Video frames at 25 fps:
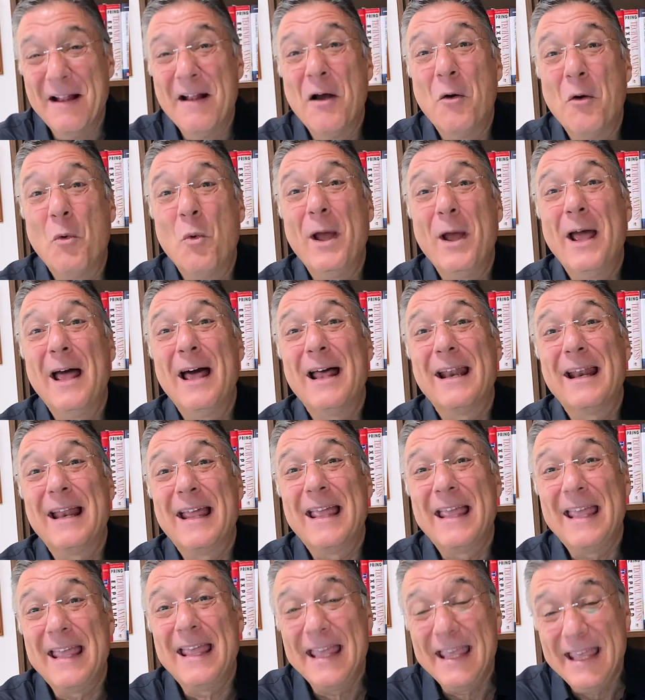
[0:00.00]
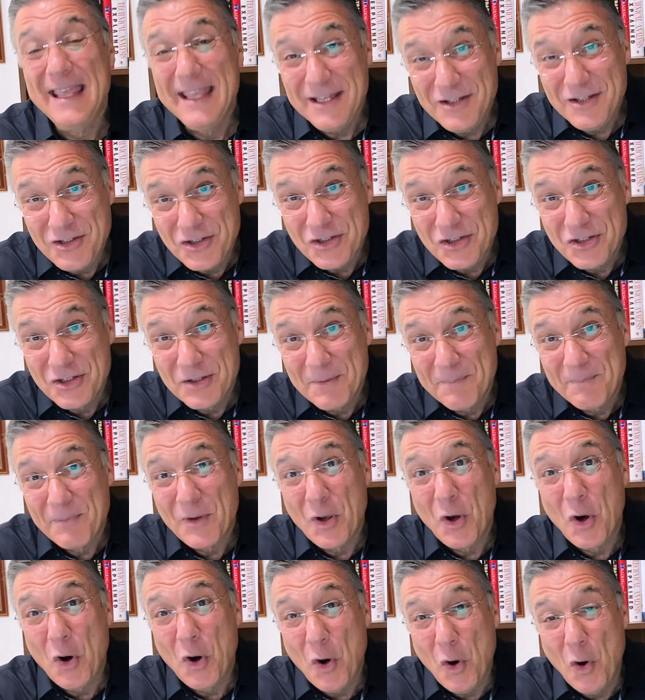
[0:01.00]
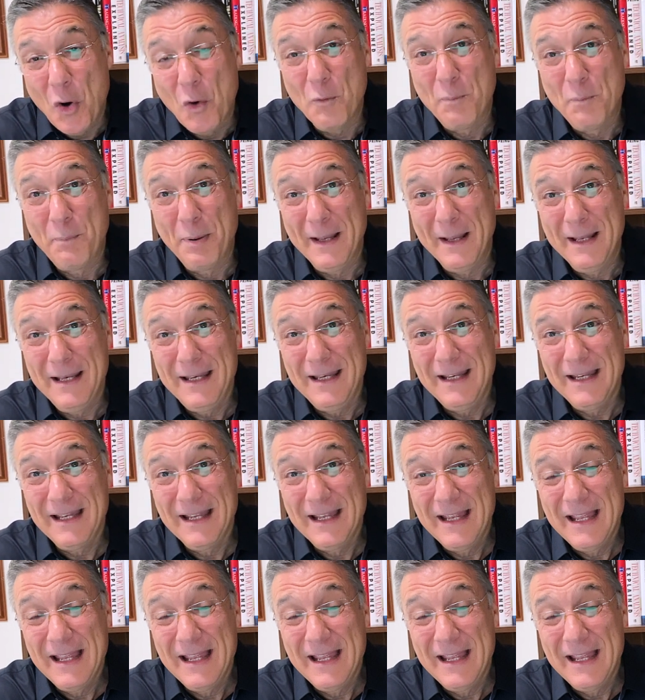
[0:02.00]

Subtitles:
where each open